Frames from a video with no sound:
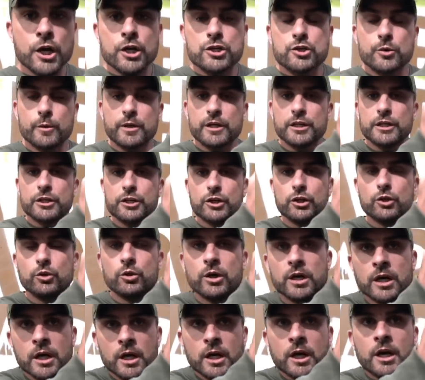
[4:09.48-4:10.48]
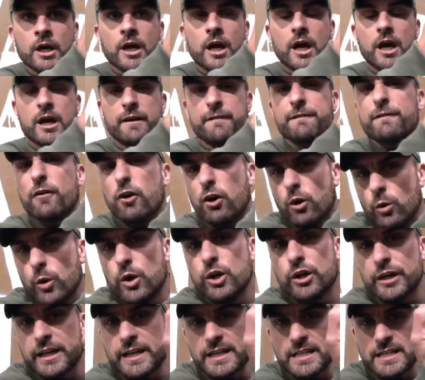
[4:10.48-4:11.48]
So we're going to do 4
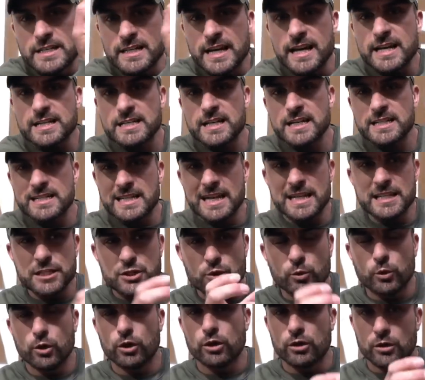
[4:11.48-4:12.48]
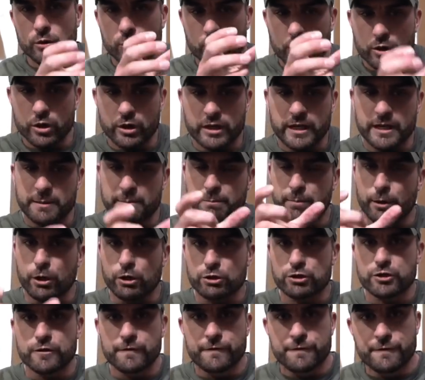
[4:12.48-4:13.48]
working sets. I tend to work in
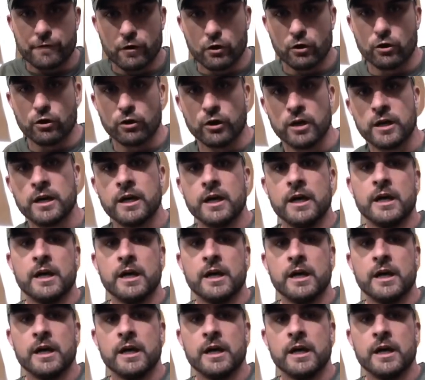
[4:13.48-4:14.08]
blocks of 4.